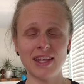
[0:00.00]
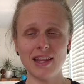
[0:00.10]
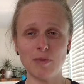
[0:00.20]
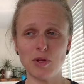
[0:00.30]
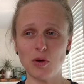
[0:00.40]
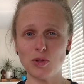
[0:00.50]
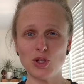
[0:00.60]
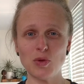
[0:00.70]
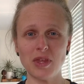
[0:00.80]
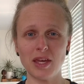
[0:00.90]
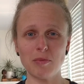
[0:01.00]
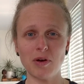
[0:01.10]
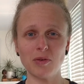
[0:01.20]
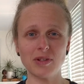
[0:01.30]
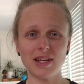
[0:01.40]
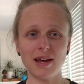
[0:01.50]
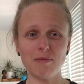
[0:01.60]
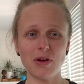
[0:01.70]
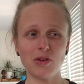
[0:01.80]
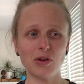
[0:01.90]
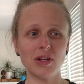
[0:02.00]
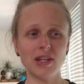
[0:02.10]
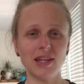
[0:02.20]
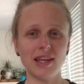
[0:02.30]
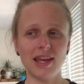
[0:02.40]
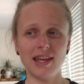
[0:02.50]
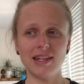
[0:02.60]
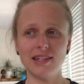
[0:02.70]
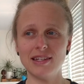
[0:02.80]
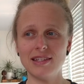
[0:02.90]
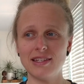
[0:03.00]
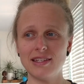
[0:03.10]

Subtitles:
Let me know what you think about motherhood and